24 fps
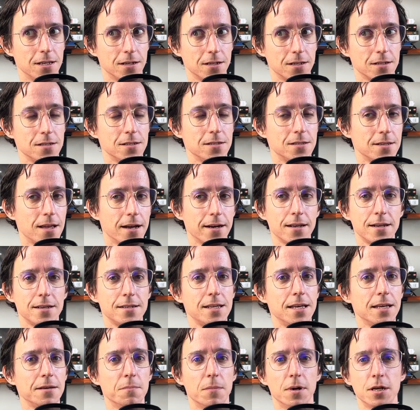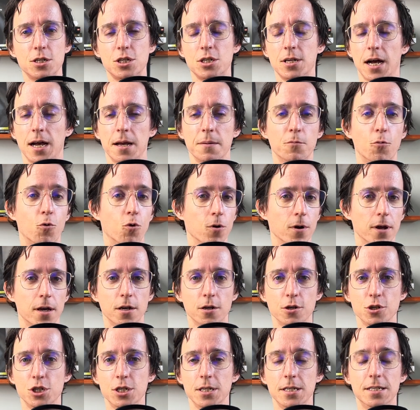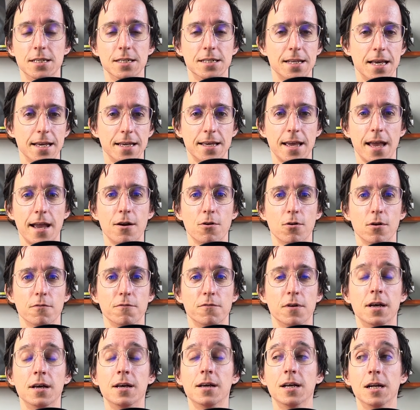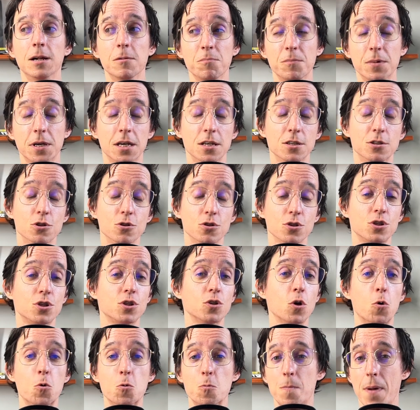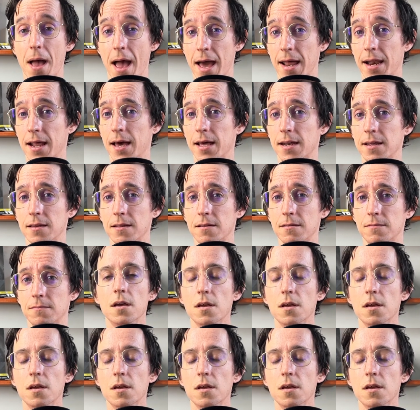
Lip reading: because it's not going to take much time or energy to take care of because you're so bad at it.